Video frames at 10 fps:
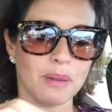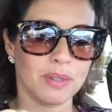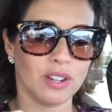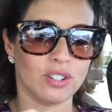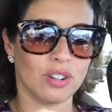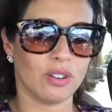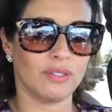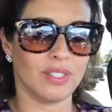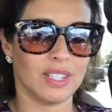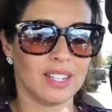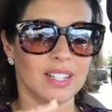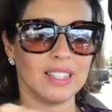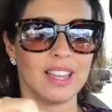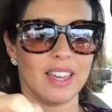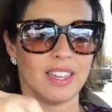I'm not sure if she's gonna
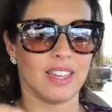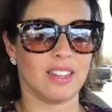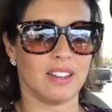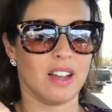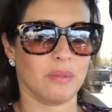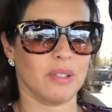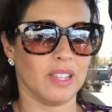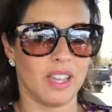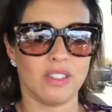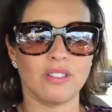like it. I will let you